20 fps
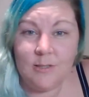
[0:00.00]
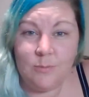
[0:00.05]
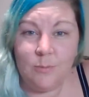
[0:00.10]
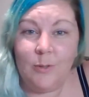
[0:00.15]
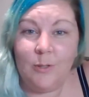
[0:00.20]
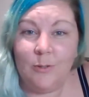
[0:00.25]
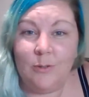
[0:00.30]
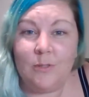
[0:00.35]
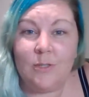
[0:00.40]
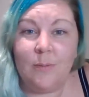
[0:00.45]
what
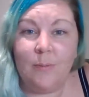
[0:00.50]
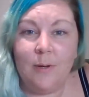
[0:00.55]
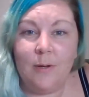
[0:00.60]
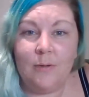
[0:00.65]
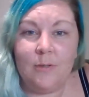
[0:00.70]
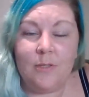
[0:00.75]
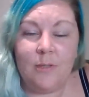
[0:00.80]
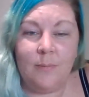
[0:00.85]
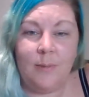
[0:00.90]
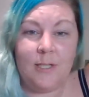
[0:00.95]
you're
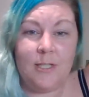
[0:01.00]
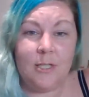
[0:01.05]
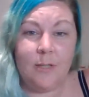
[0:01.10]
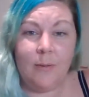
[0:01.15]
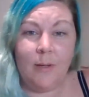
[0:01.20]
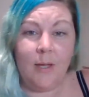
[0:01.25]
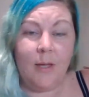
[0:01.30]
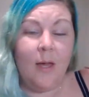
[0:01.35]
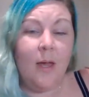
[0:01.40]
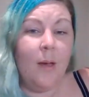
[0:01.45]
supposed to be
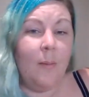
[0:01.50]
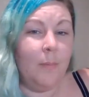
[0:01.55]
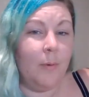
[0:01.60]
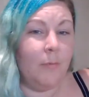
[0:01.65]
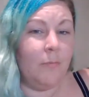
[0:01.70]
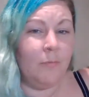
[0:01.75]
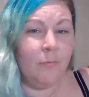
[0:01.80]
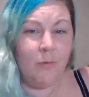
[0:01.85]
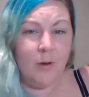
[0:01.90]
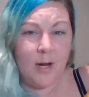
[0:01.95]
doing. But
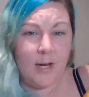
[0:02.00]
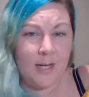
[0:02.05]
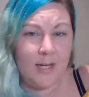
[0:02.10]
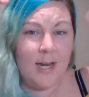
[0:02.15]
right